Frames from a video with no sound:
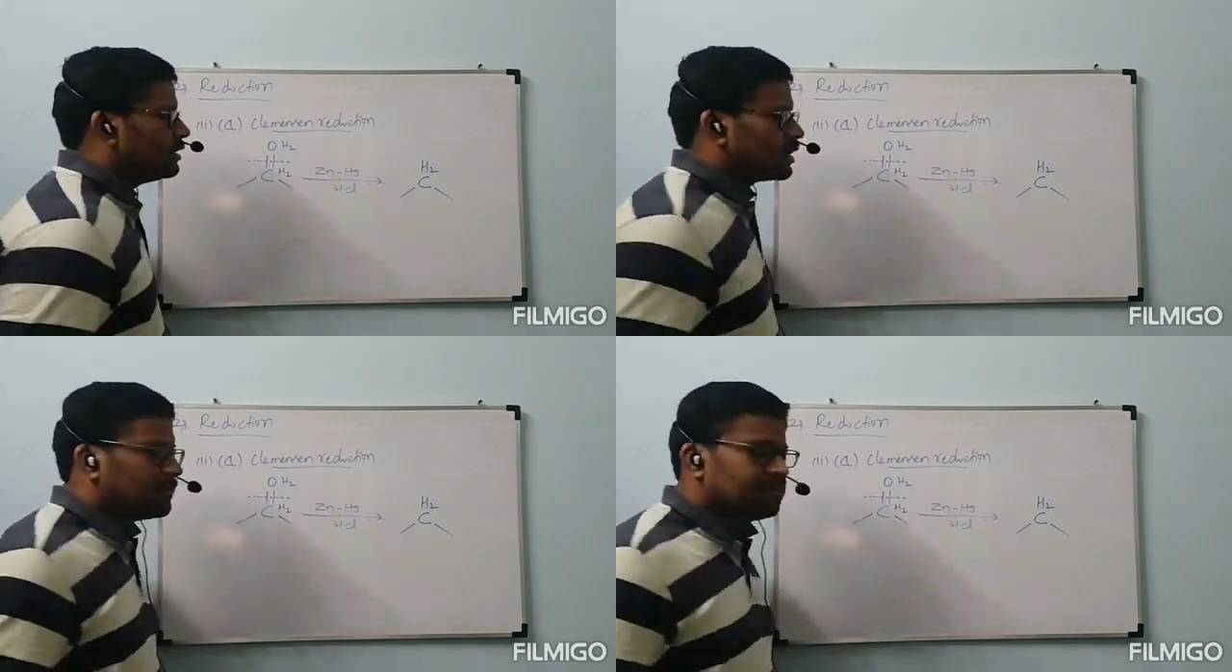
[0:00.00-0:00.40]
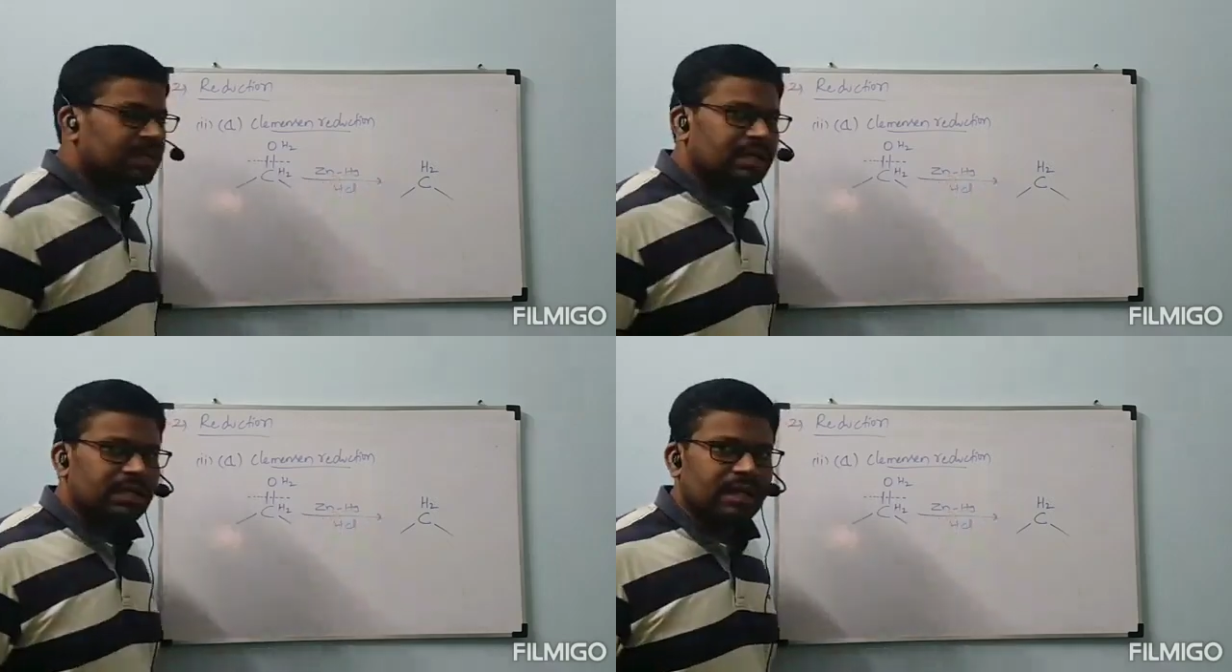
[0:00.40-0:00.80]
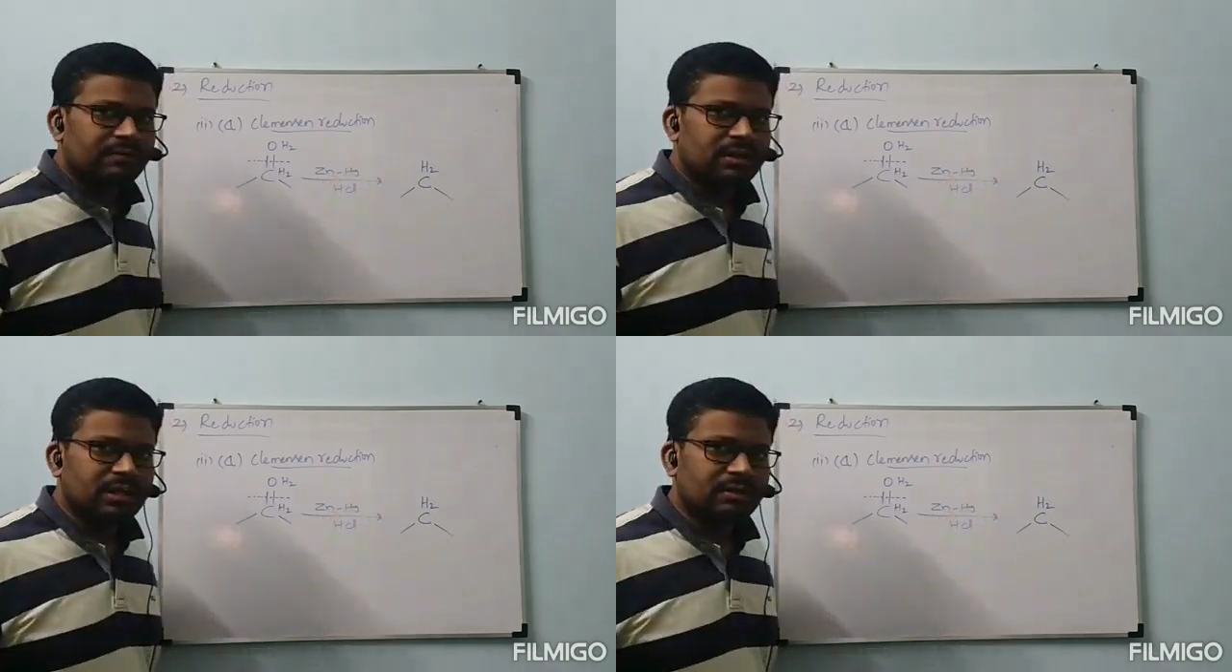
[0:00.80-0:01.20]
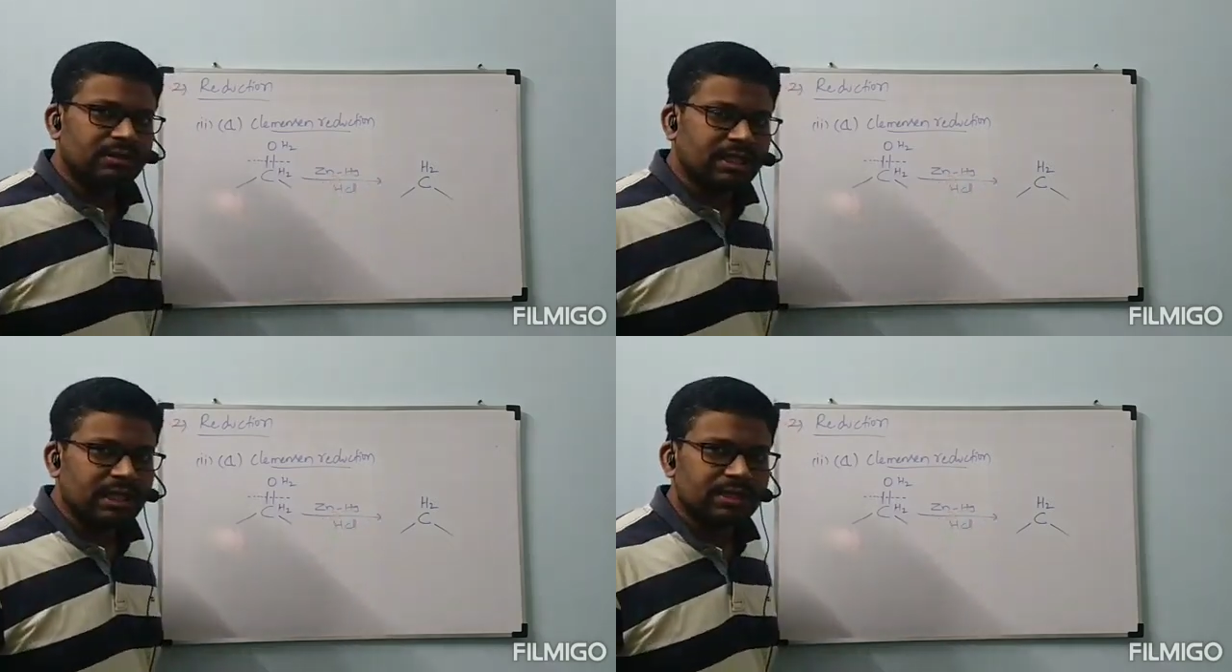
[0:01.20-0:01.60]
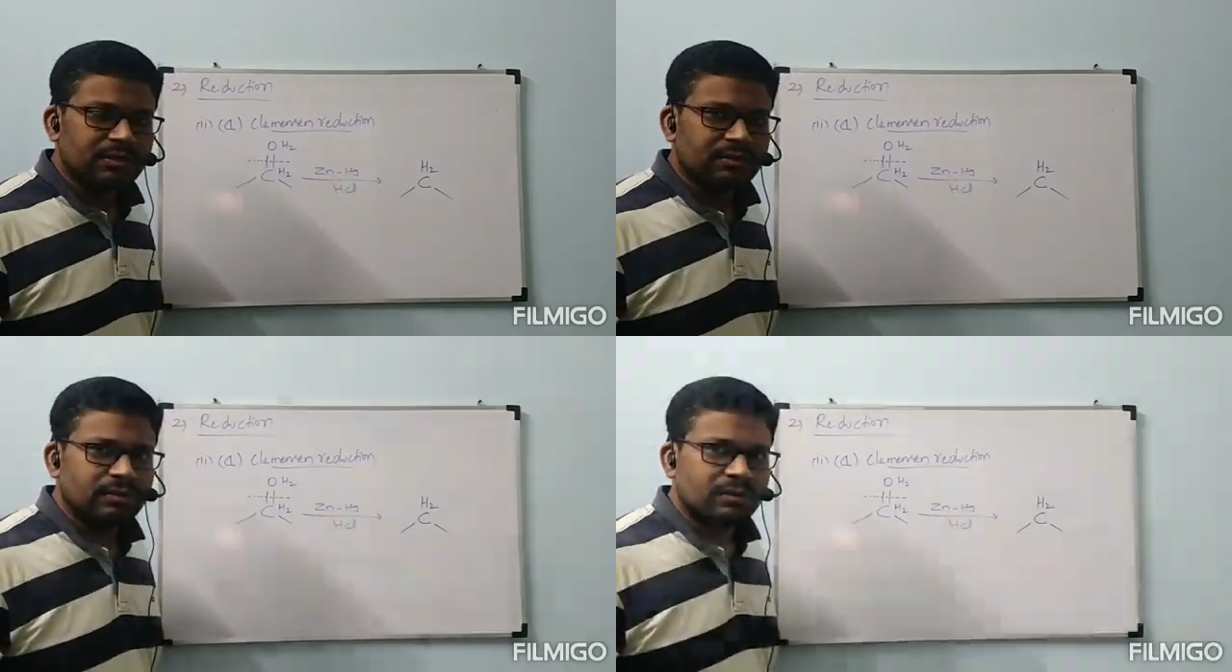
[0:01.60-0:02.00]
converted to
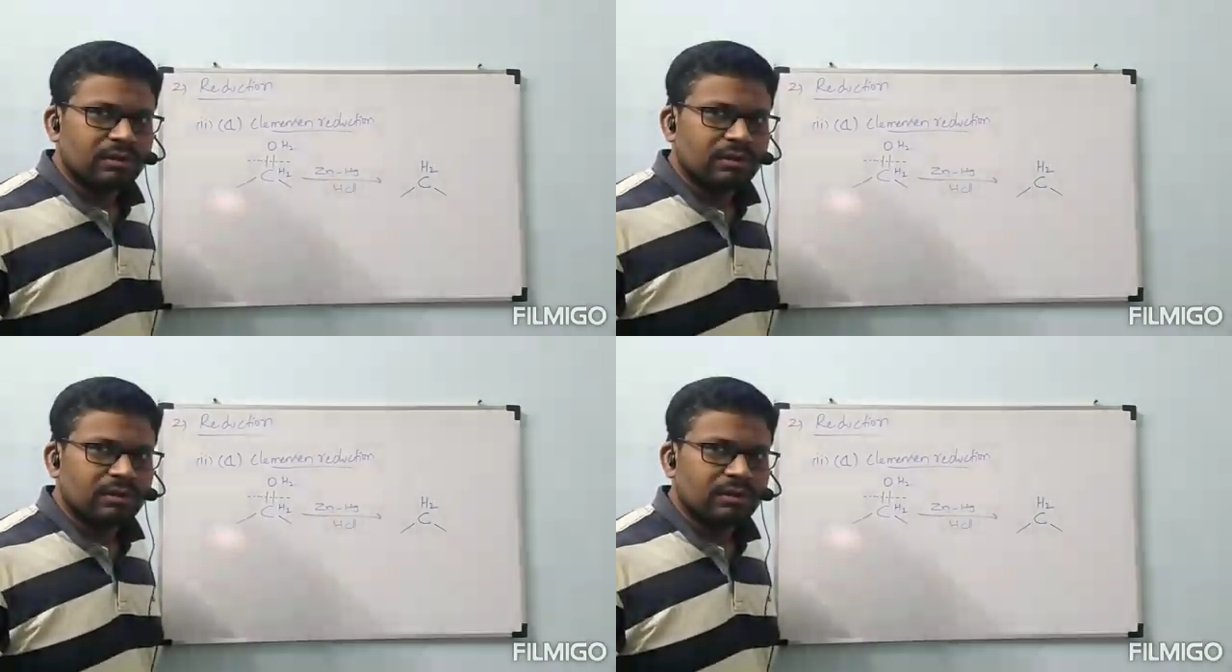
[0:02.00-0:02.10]
CH2.